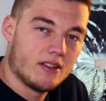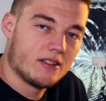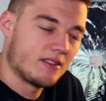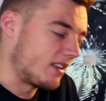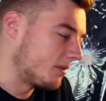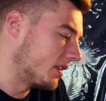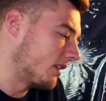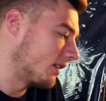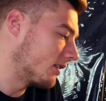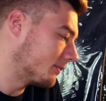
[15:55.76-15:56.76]
send them a
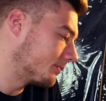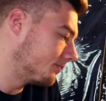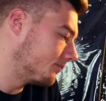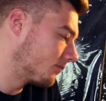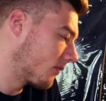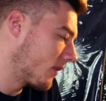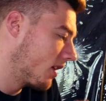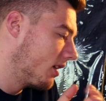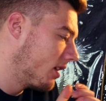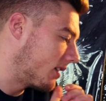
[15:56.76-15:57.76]
link.
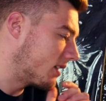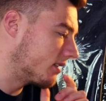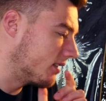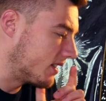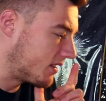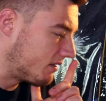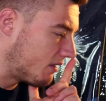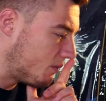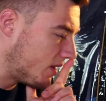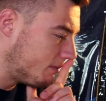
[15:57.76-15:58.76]
That's a link to your
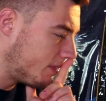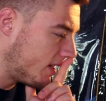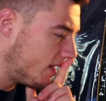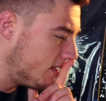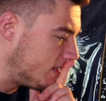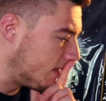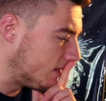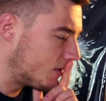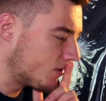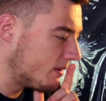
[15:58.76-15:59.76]
own wedding page. You
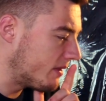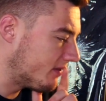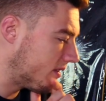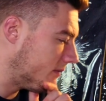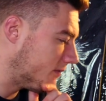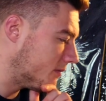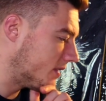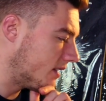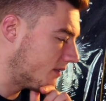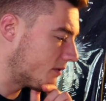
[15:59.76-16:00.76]
can stream everything
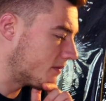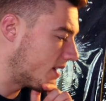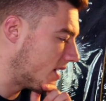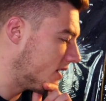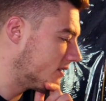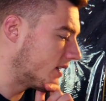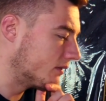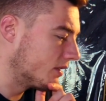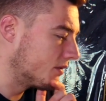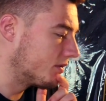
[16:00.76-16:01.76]
from there,
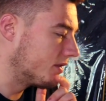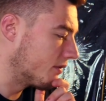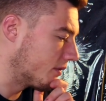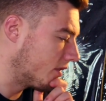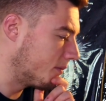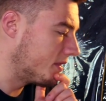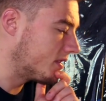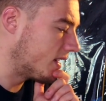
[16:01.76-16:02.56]
download your own copies,